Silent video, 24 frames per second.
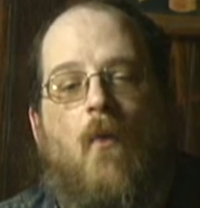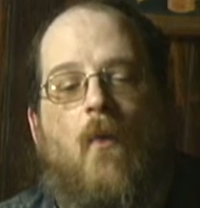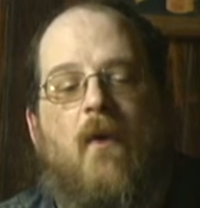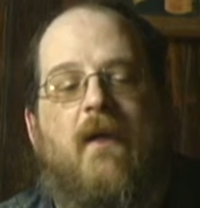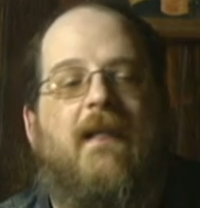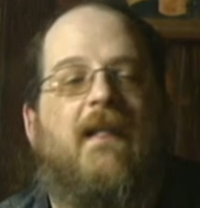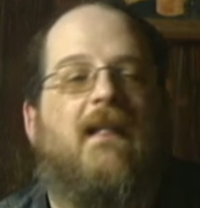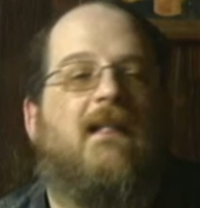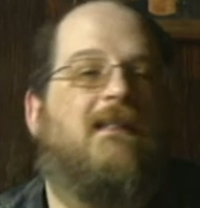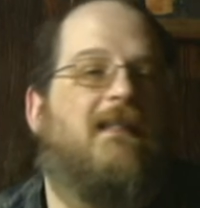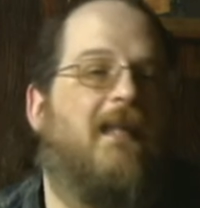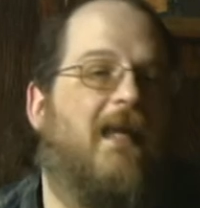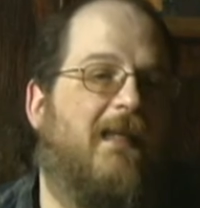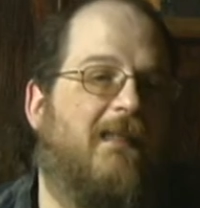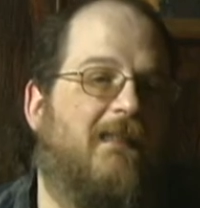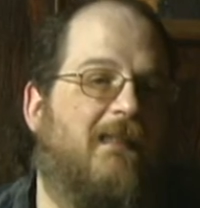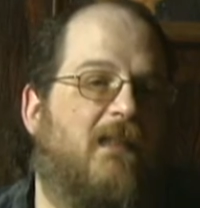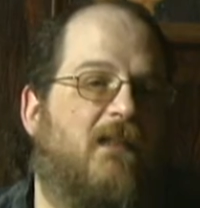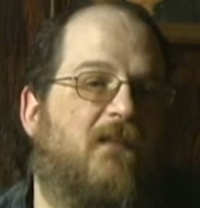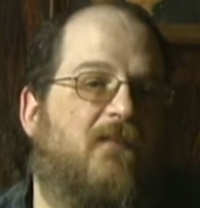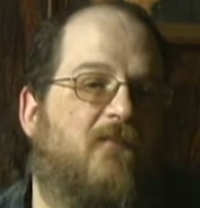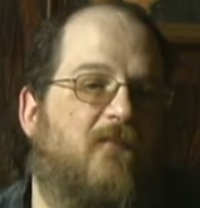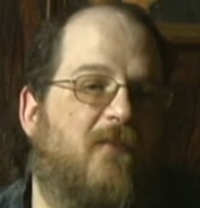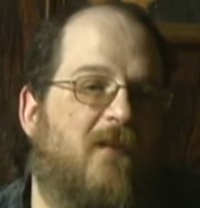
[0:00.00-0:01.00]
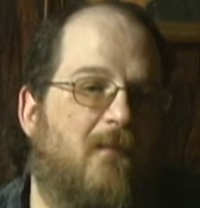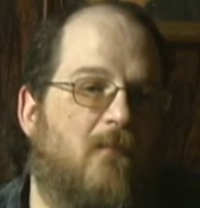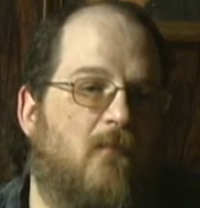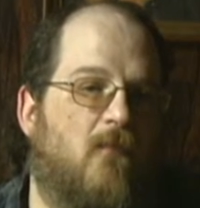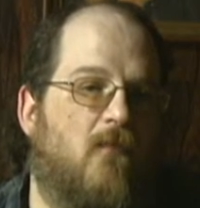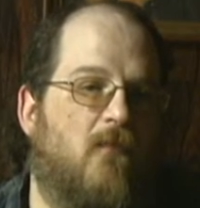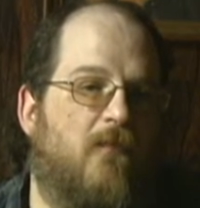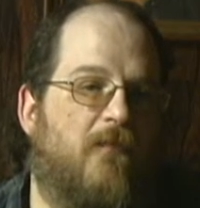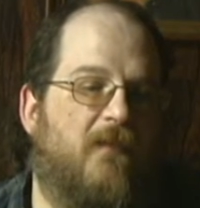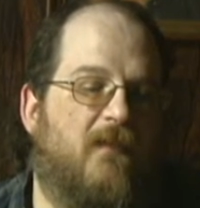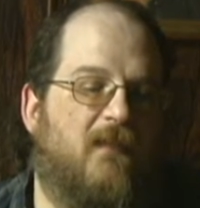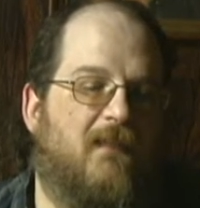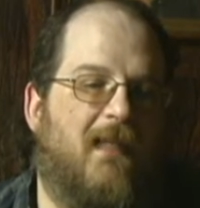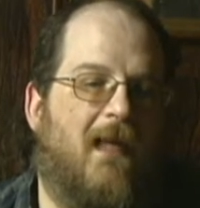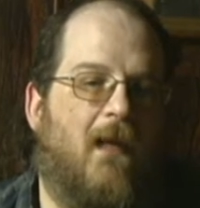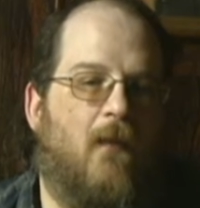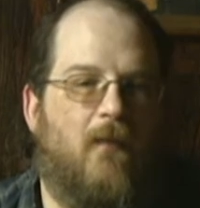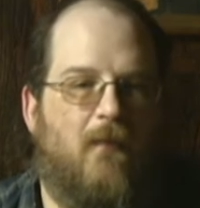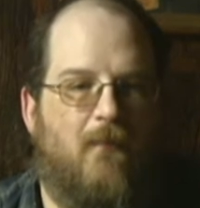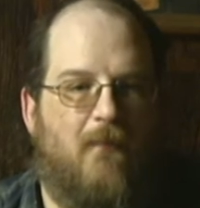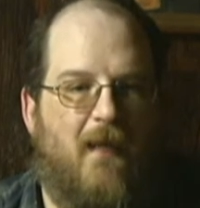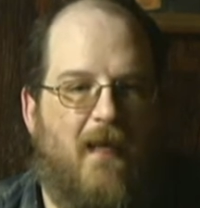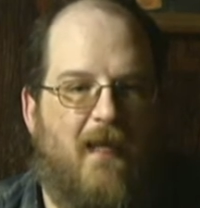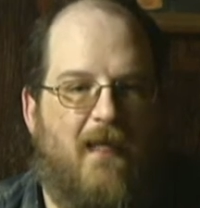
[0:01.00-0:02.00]
we're going to take these free movies that
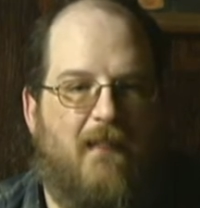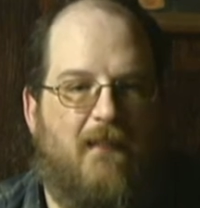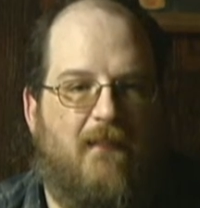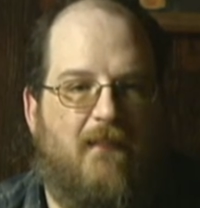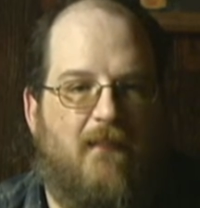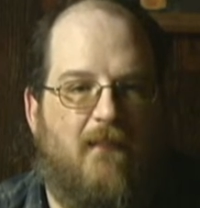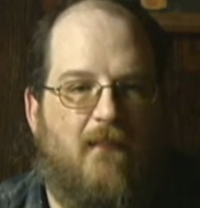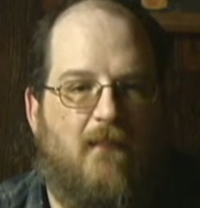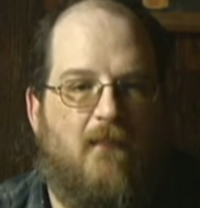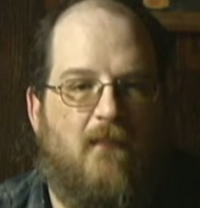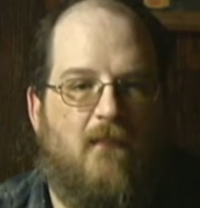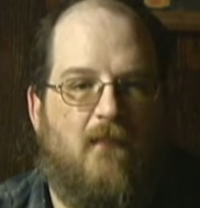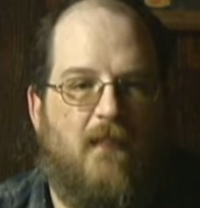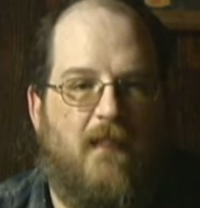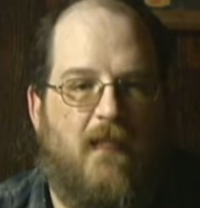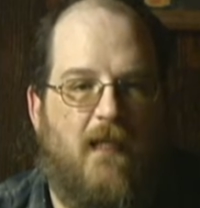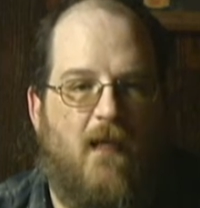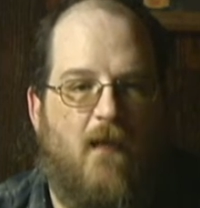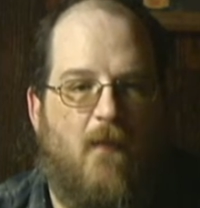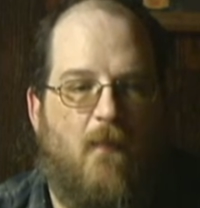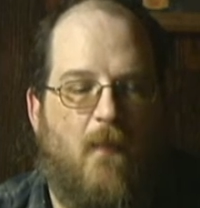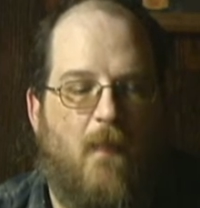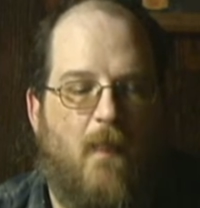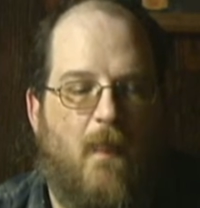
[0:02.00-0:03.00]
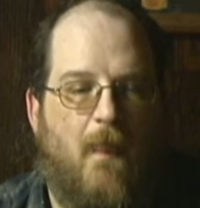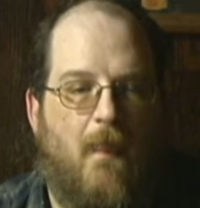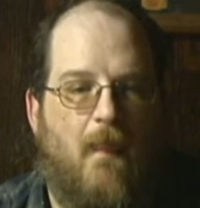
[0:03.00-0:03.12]
we made, you know,